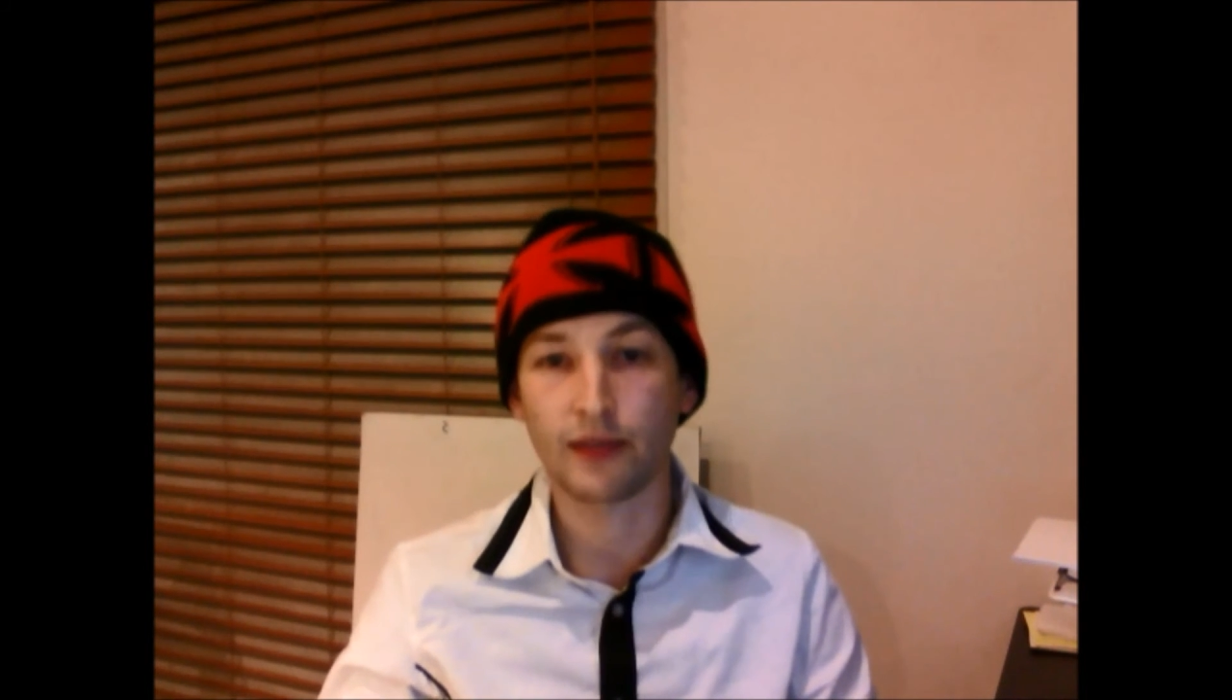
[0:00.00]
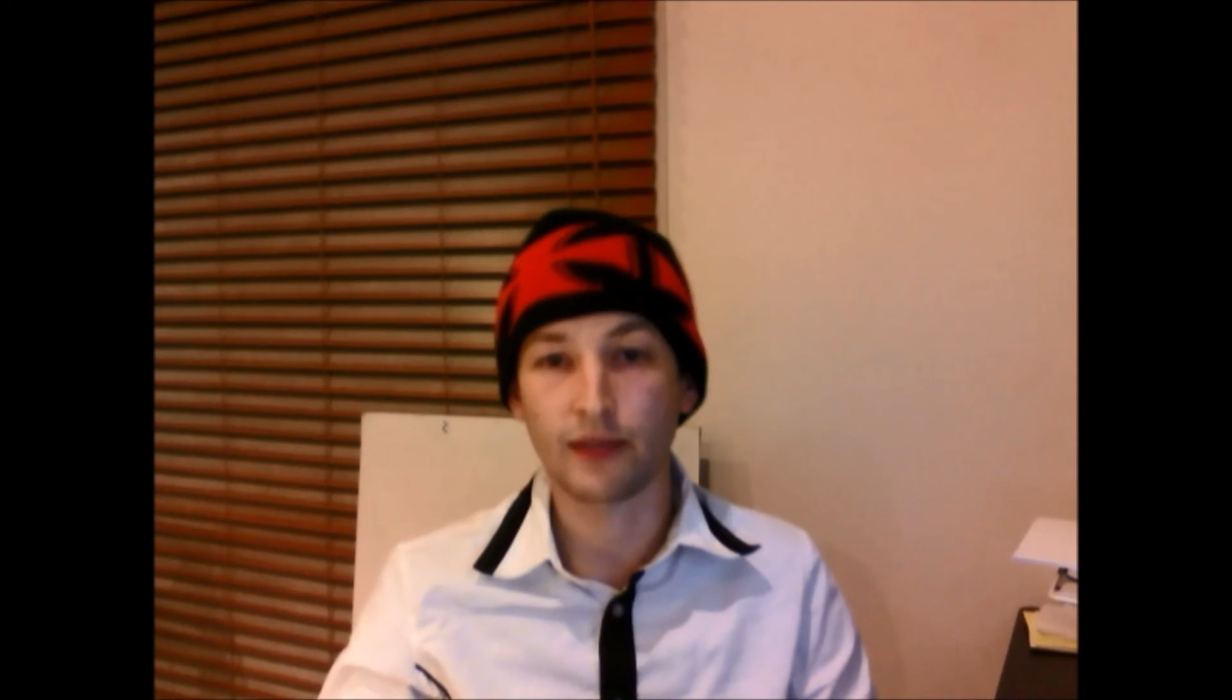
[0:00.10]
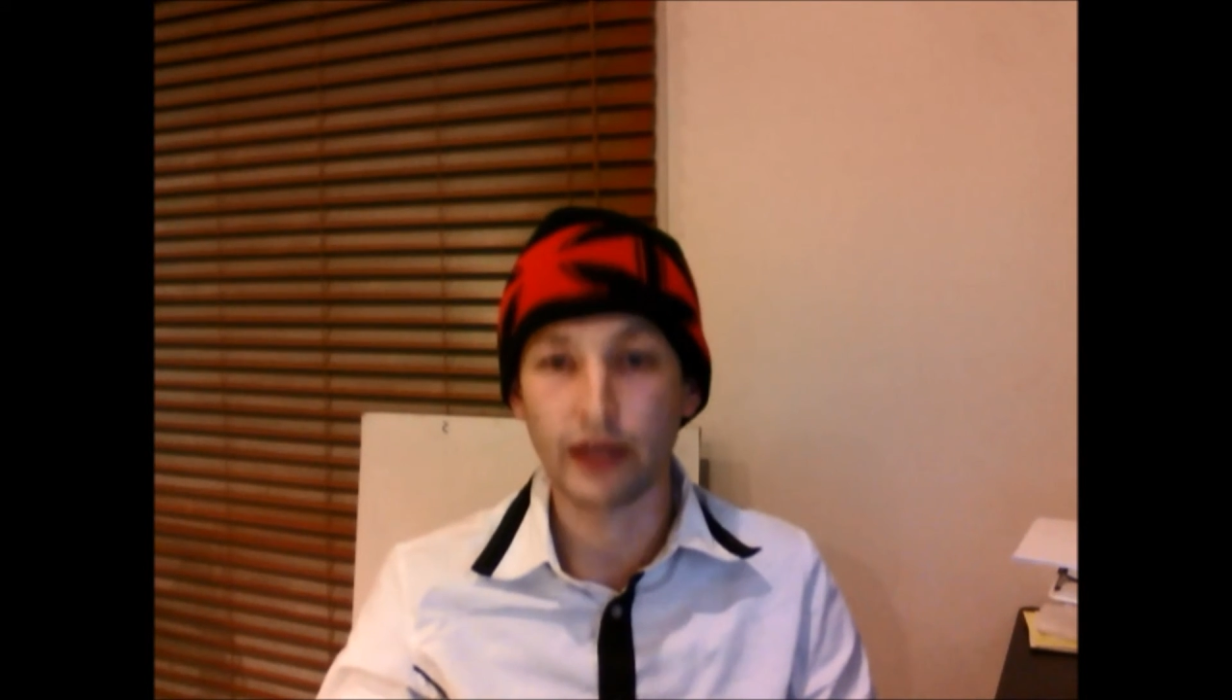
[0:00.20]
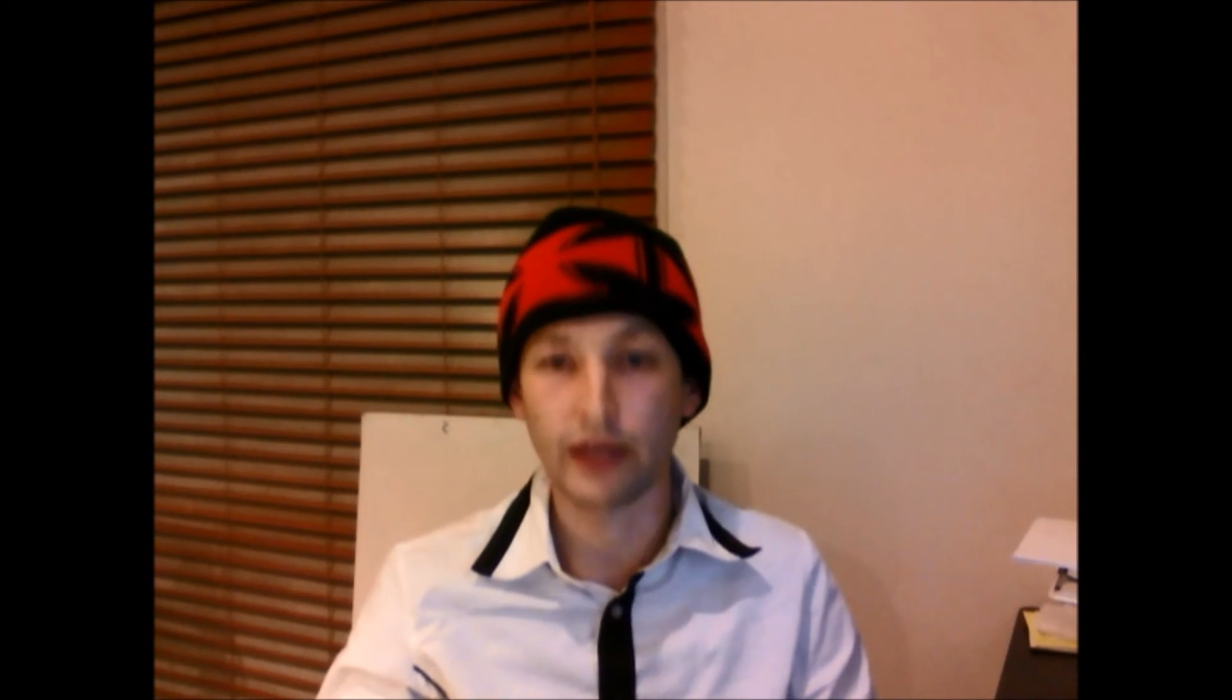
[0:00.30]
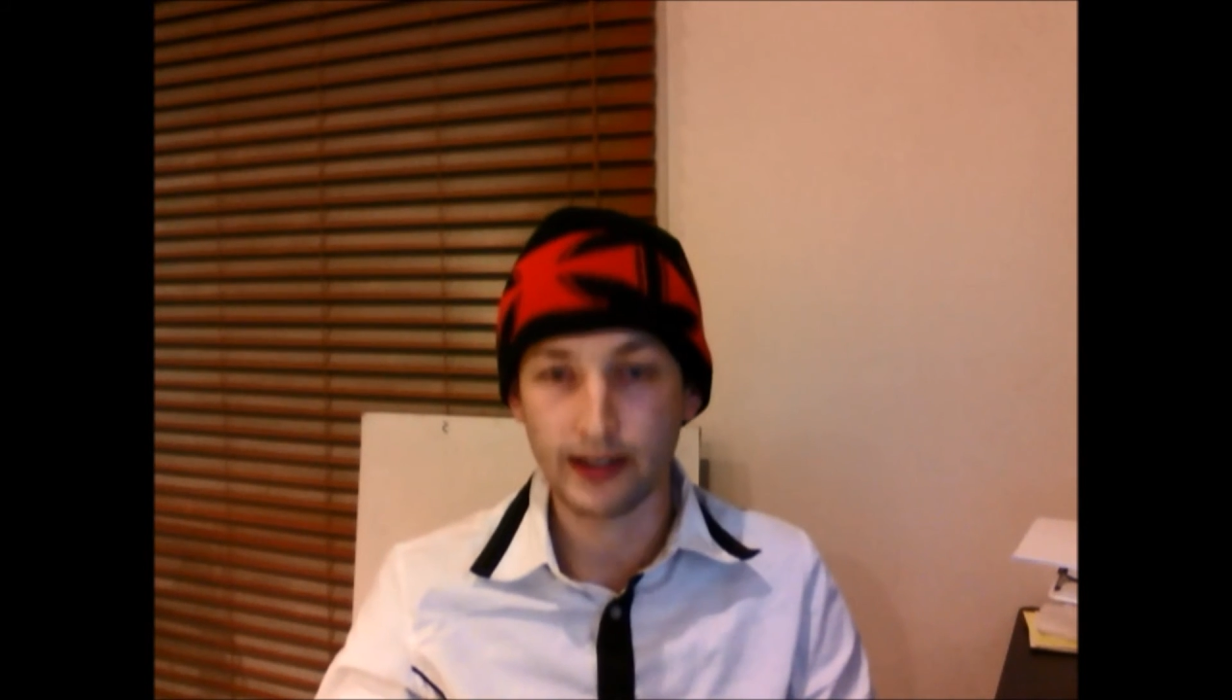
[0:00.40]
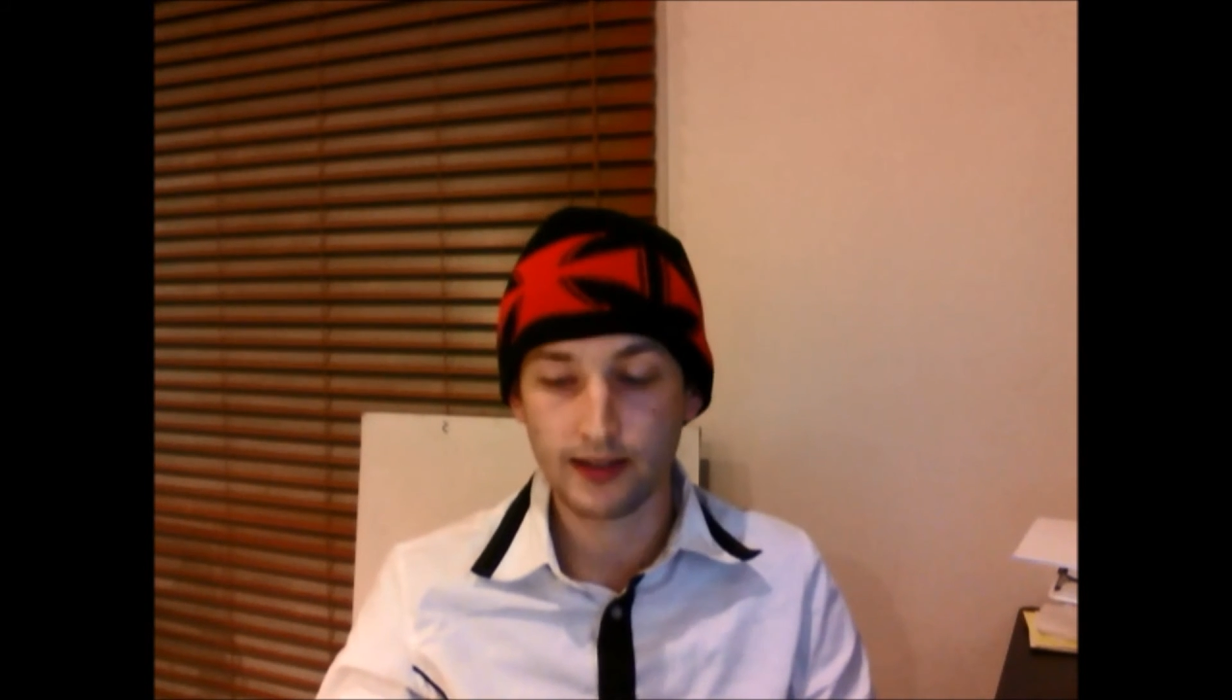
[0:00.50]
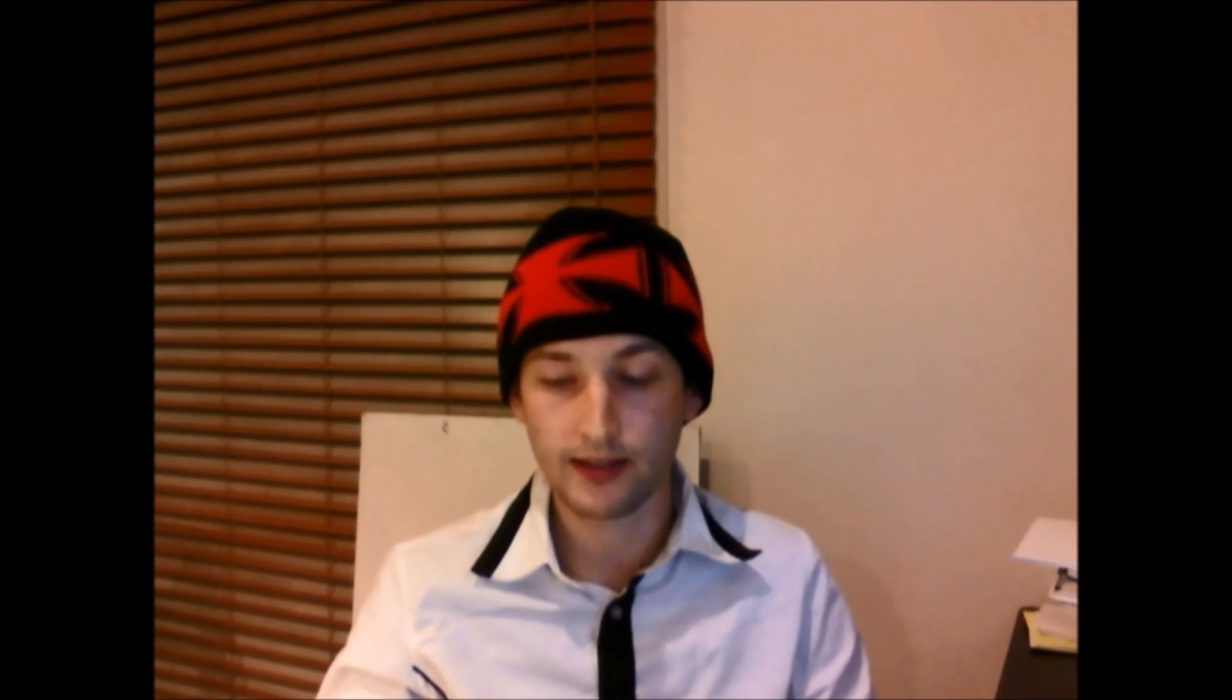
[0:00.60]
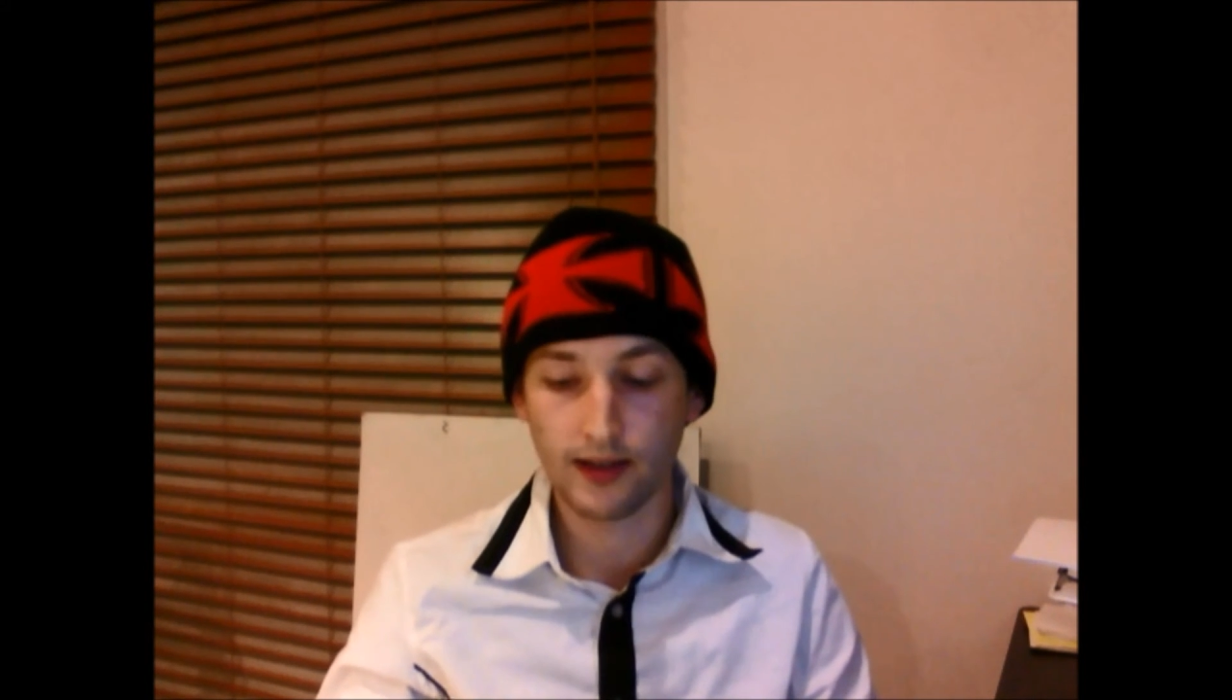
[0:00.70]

then read it.